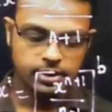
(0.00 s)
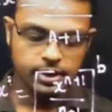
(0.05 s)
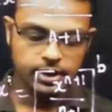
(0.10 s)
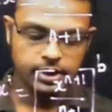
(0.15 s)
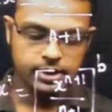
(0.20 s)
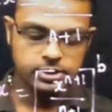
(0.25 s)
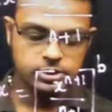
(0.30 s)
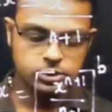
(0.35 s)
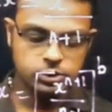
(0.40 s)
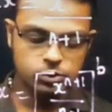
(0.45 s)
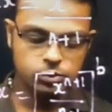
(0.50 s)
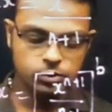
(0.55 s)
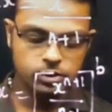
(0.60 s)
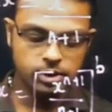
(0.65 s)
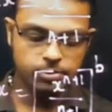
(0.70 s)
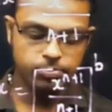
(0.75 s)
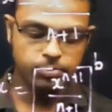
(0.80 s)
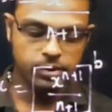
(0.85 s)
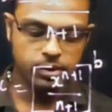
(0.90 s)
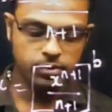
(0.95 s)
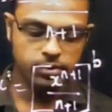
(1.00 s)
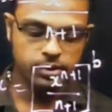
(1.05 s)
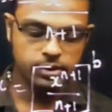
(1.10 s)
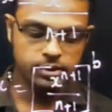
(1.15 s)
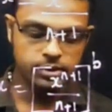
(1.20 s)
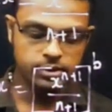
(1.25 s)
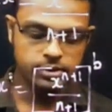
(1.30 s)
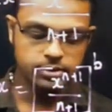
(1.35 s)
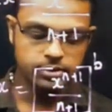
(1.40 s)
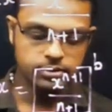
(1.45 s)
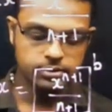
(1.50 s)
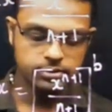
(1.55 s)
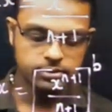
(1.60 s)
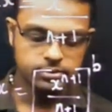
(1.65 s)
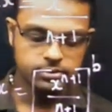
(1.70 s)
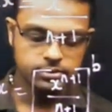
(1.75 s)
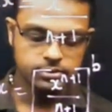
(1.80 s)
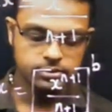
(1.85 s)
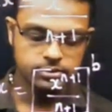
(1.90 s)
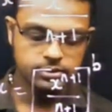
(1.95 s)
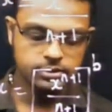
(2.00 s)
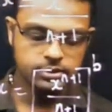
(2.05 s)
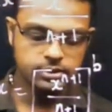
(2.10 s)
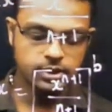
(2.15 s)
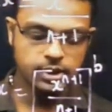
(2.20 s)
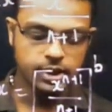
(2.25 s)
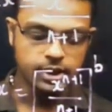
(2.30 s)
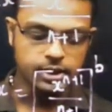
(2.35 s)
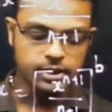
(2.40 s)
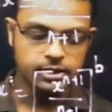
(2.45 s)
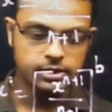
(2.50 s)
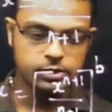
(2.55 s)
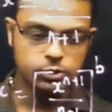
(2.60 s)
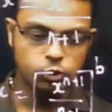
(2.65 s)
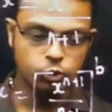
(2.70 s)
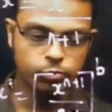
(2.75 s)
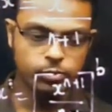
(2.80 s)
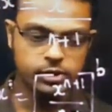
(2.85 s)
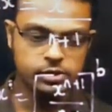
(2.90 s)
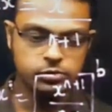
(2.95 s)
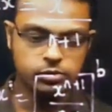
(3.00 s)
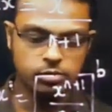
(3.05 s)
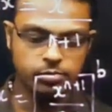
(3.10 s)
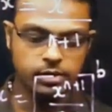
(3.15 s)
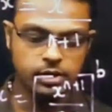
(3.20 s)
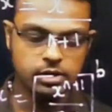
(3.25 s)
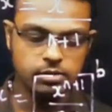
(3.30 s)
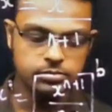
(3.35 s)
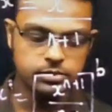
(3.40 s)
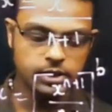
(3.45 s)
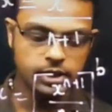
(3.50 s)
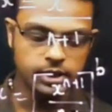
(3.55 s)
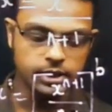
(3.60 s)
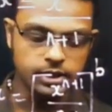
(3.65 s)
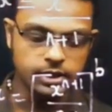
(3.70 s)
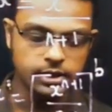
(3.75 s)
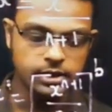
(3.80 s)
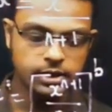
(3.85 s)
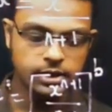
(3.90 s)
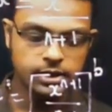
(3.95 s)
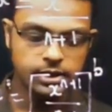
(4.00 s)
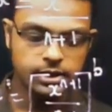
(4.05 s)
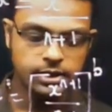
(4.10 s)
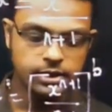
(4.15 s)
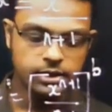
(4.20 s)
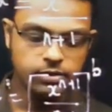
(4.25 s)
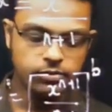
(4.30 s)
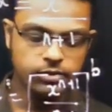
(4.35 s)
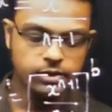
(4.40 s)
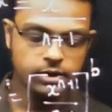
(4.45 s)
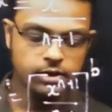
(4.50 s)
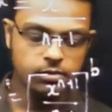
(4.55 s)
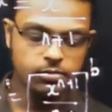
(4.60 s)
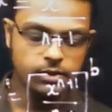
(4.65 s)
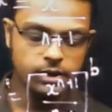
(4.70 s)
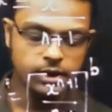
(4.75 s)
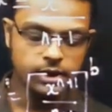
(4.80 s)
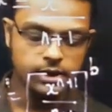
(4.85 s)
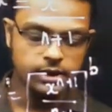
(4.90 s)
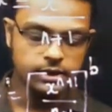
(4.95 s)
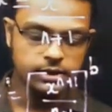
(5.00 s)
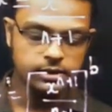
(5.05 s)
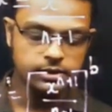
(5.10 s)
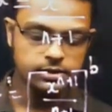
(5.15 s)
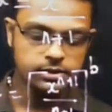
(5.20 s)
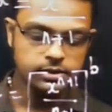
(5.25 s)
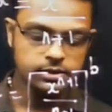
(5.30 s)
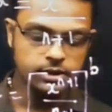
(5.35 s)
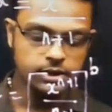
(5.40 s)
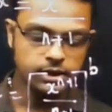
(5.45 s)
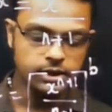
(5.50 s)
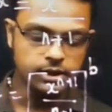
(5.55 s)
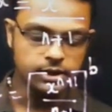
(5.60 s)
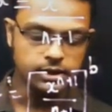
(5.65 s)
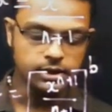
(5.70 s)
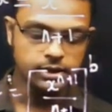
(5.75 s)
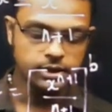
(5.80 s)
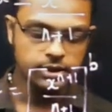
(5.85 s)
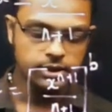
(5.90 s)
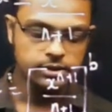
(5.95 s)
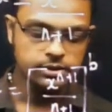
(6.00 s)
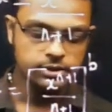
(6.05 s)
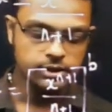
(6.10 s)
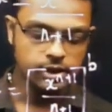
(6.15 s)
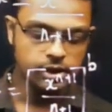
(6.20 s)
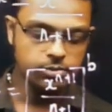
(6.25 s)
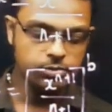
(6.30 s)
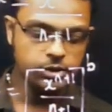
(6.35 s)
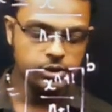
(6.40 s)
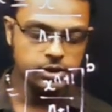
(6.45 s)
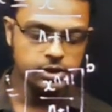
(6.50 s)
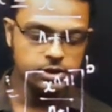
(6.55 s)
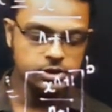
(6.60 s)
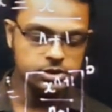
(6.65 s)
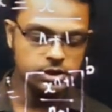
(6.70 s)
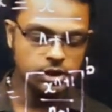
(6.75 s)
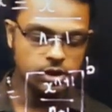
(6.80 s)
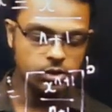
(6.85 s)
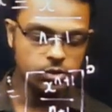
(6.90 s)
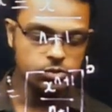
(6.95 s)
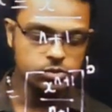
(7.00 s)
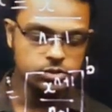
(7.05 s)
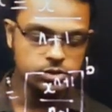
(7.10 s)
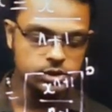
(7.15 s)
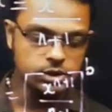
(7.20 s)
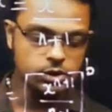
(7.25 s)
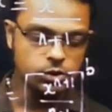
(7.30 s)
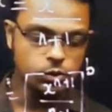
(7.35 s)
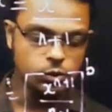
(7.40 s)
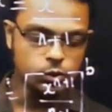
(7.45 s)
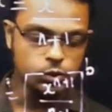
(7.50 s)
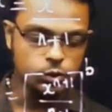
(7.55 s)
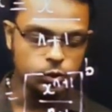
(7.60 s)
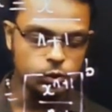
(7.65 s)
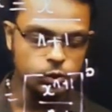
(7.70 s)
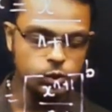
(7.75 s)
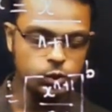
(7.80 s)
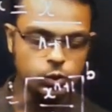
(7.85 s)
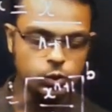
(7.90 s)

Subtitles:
x to the power 3, 2 plus 1 become 3 divided by 3. The limit is now 0 to